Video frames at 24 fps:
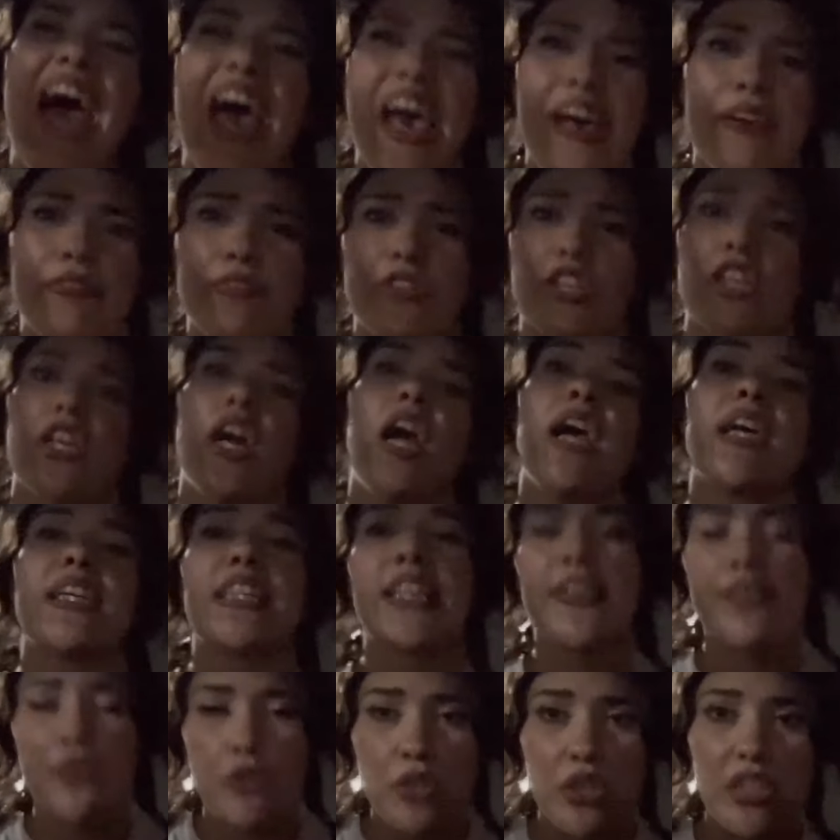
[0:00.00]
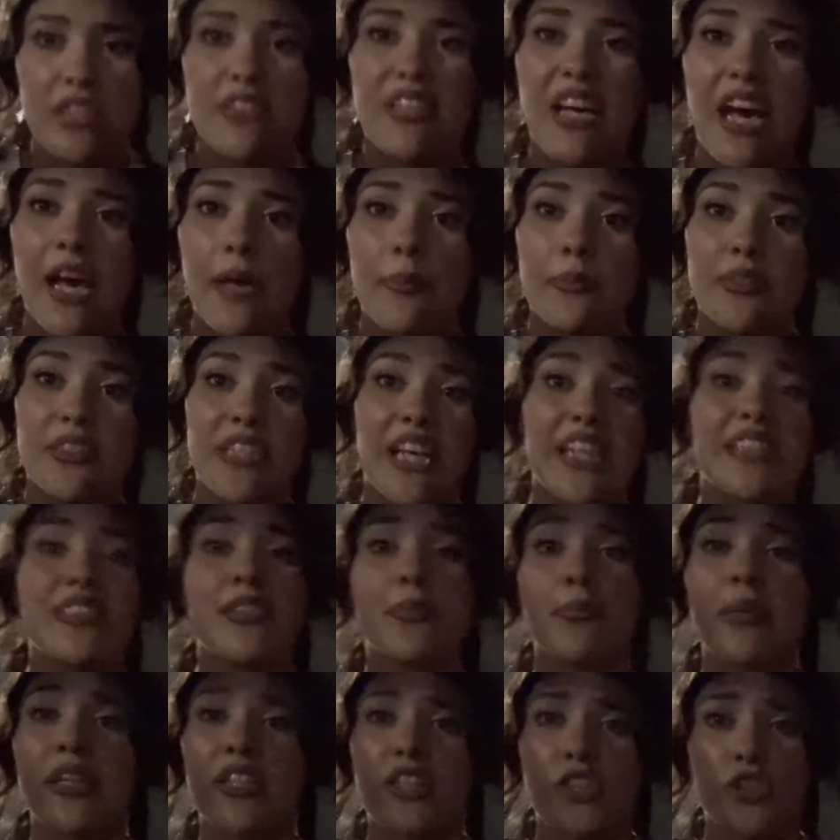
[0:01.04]
ever give you the time of day to
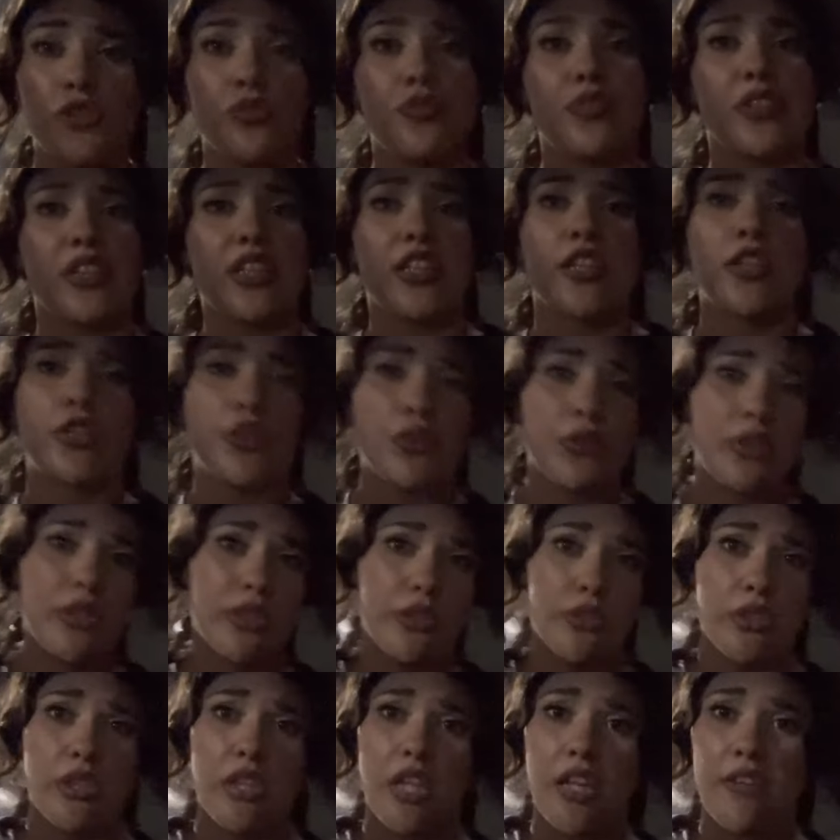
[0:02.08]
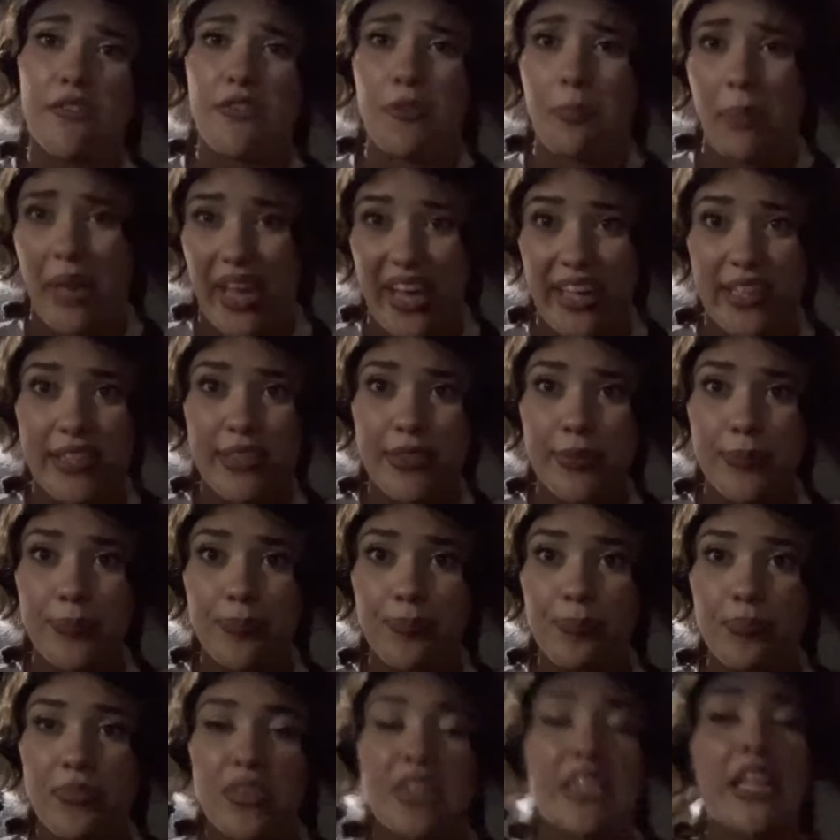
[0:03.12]
make you feel included or loved back.
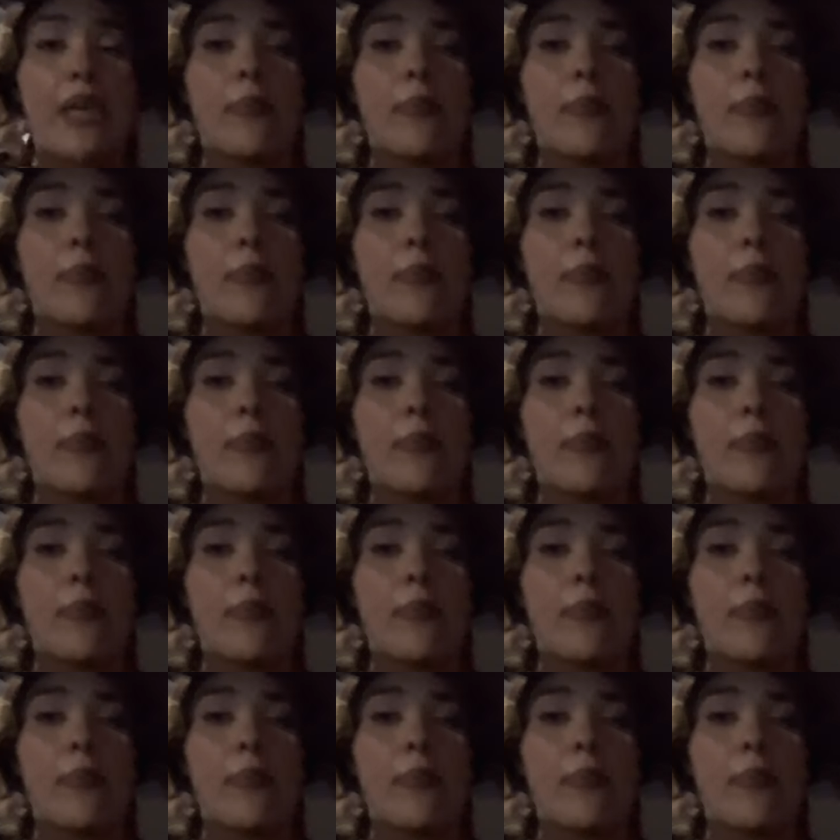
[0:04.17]
They